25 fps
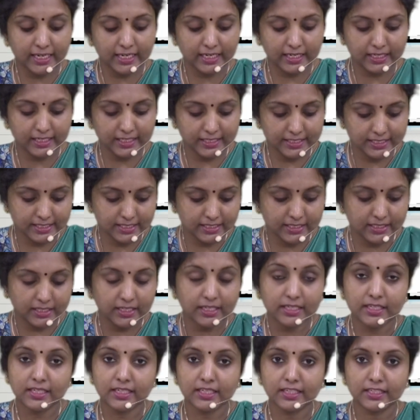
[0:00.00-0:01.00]
Let's
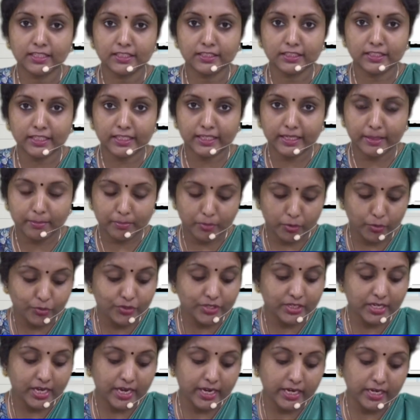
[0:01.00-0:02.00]
learn
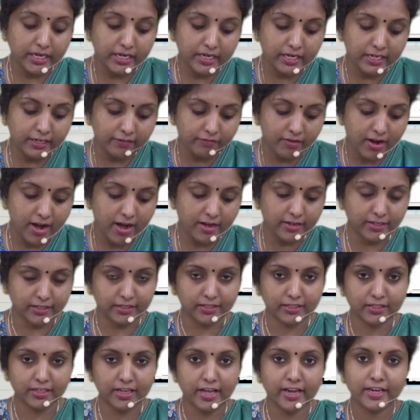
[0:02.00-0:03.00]
about
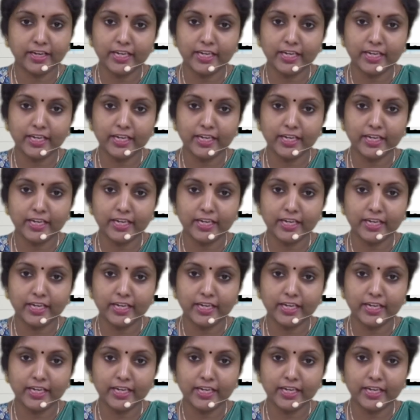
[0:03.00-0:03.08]
Nivaran.